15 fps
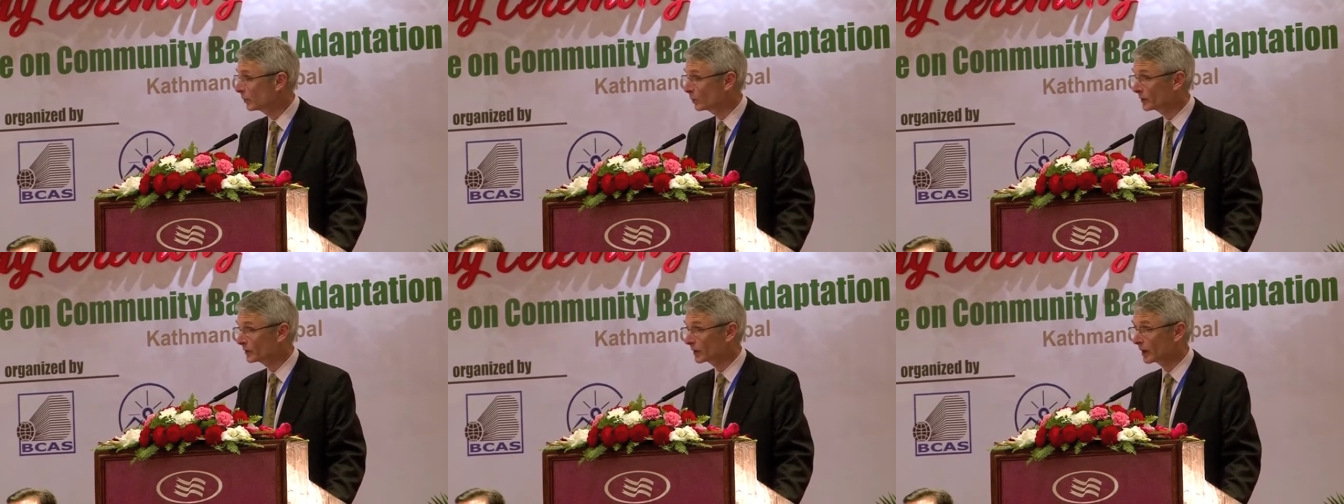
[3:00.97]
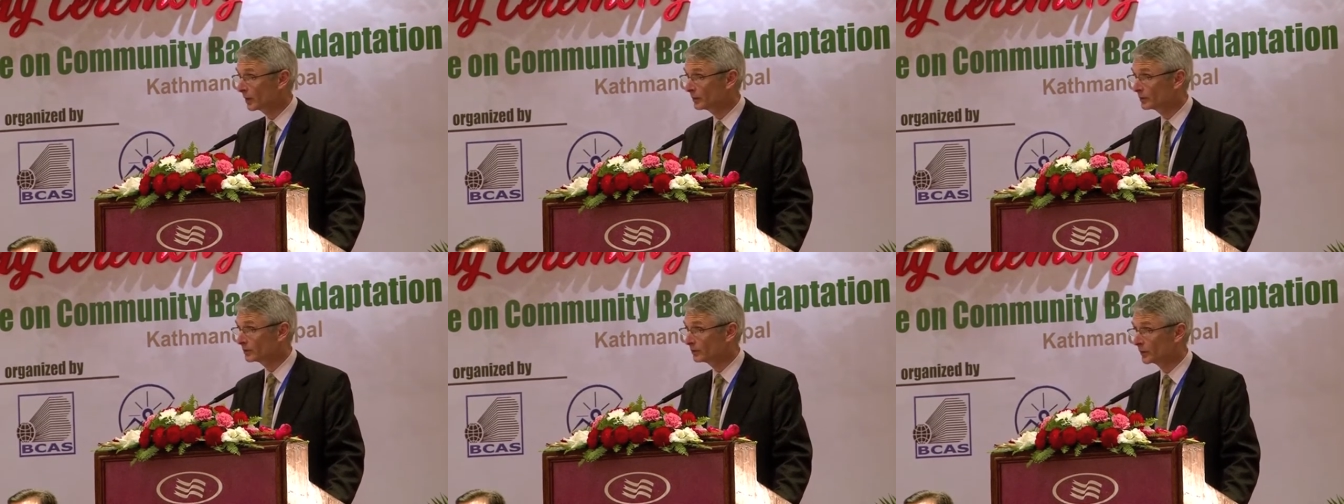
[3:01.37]
with the
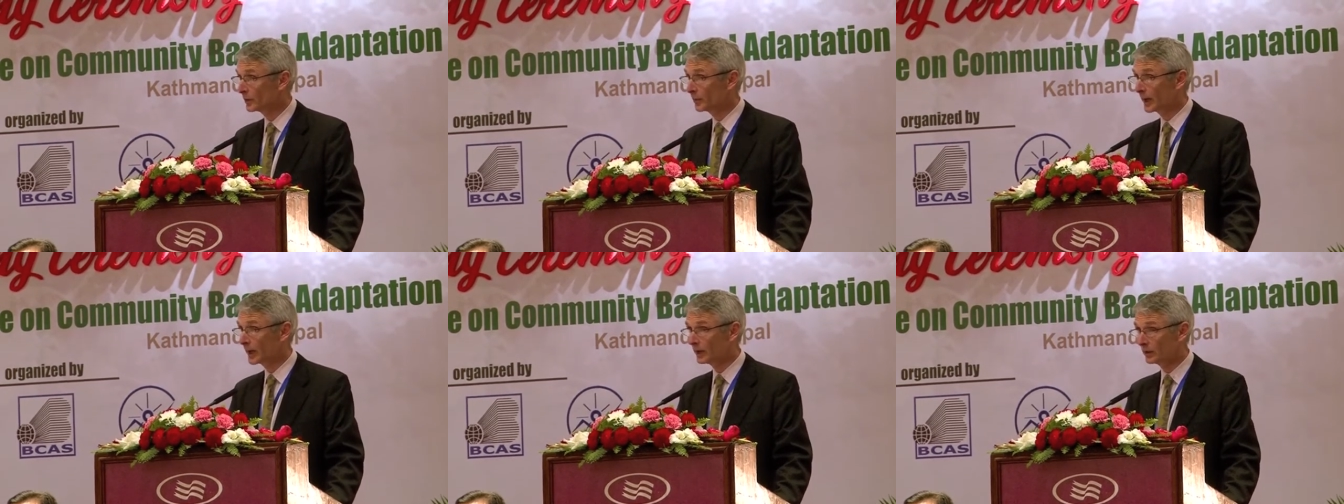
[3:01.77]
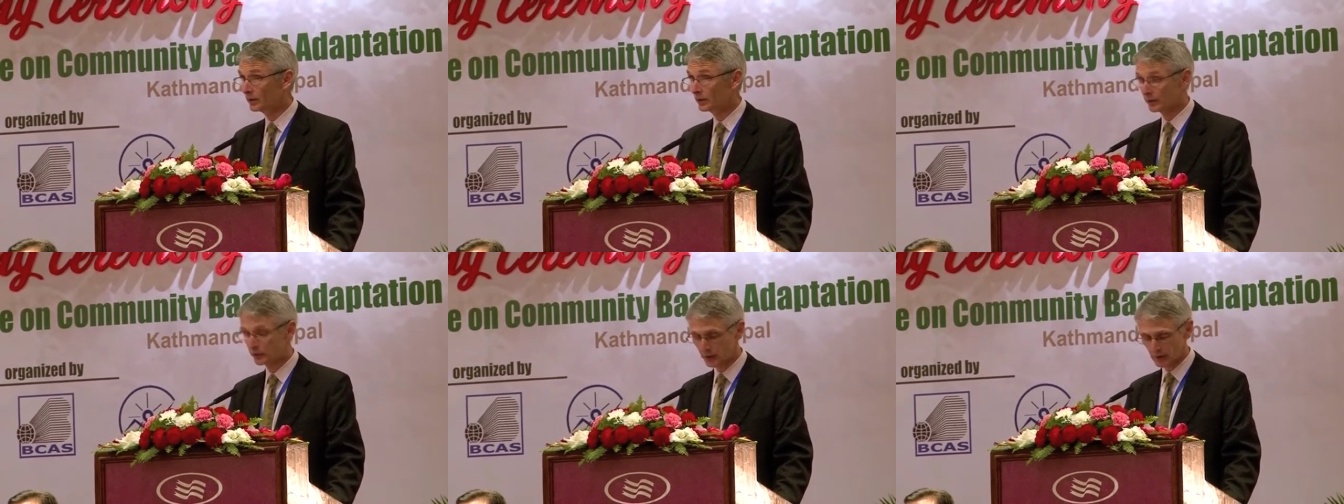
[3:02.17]
government and the power
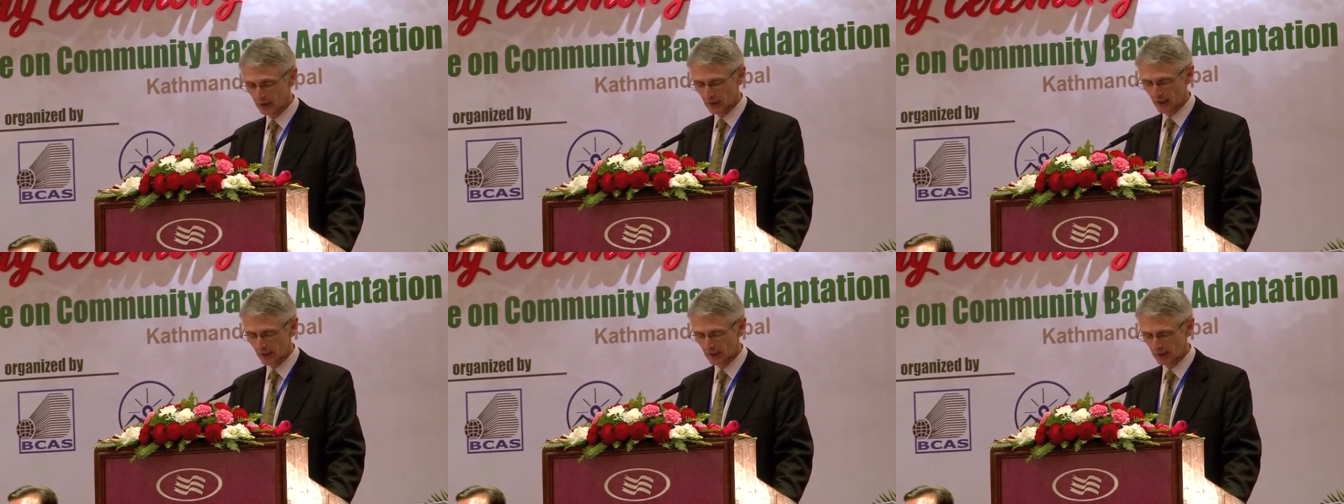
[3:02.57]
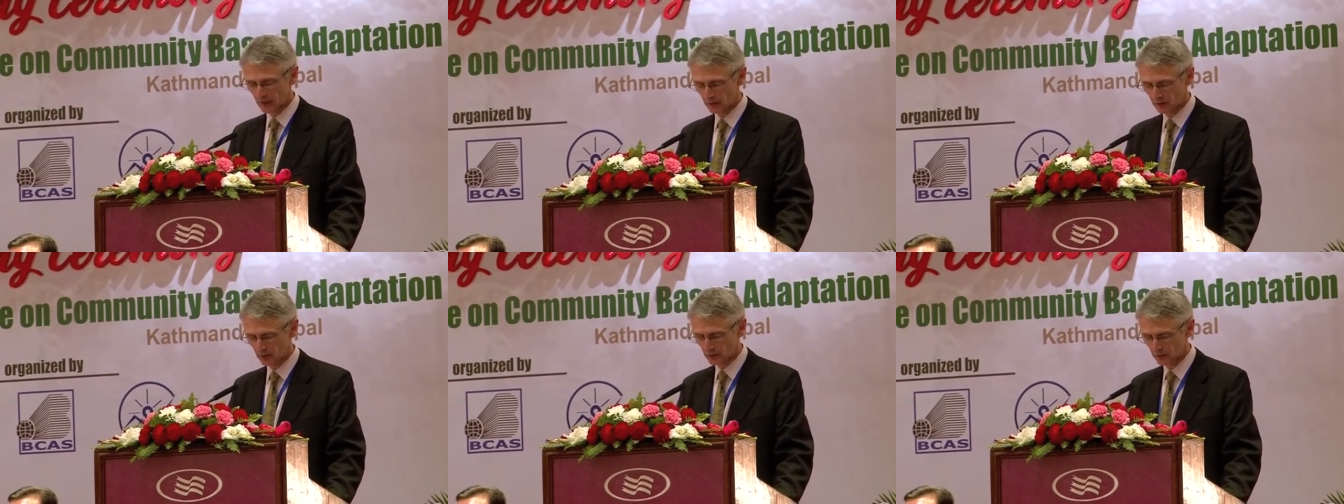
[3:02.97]
that the senior
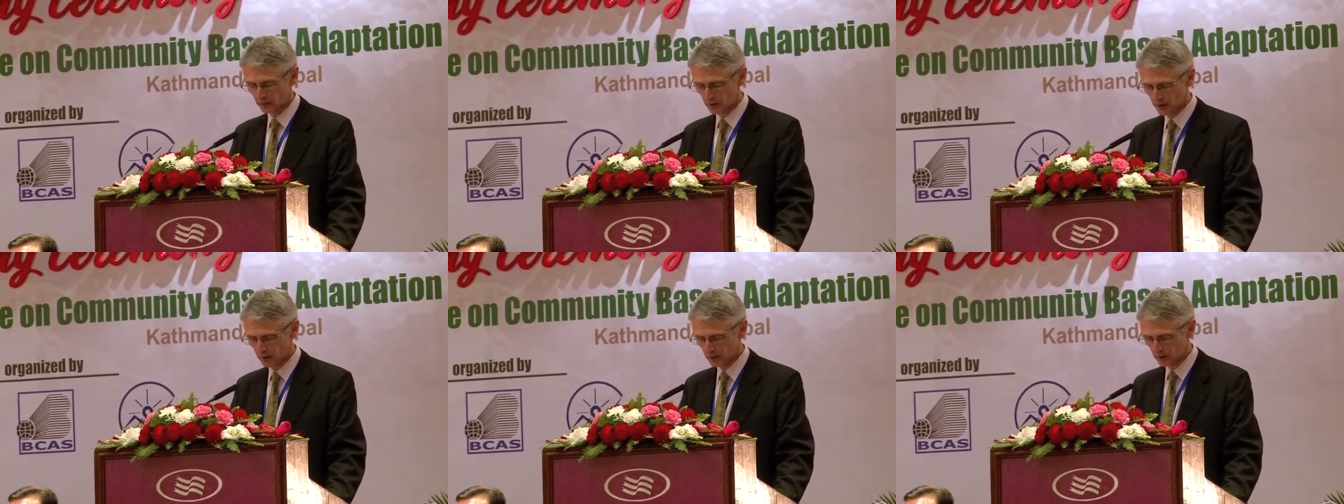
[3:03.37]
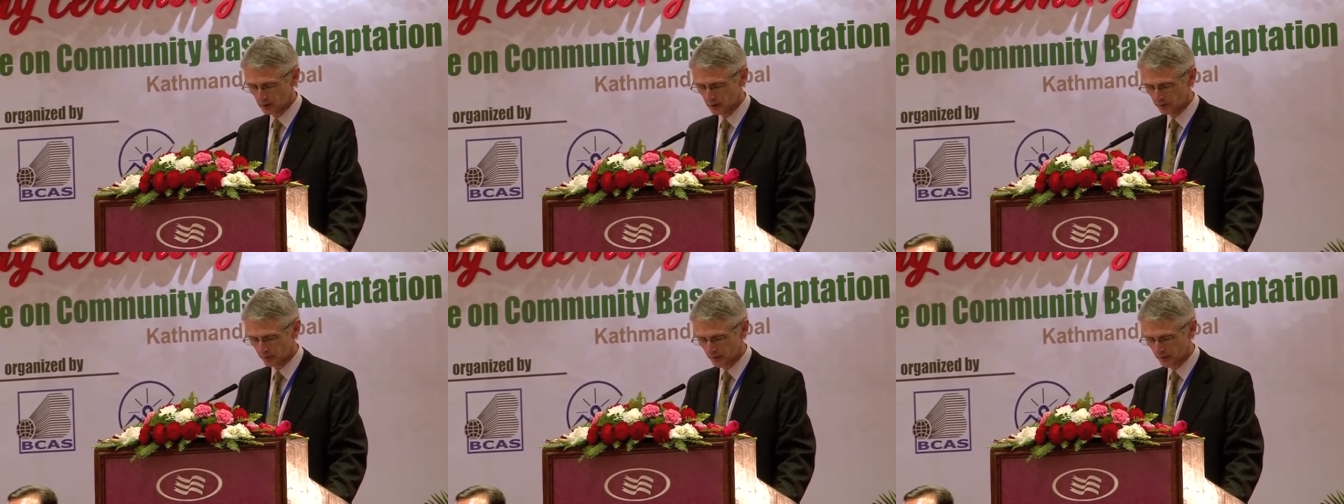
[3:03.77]
council is, is, is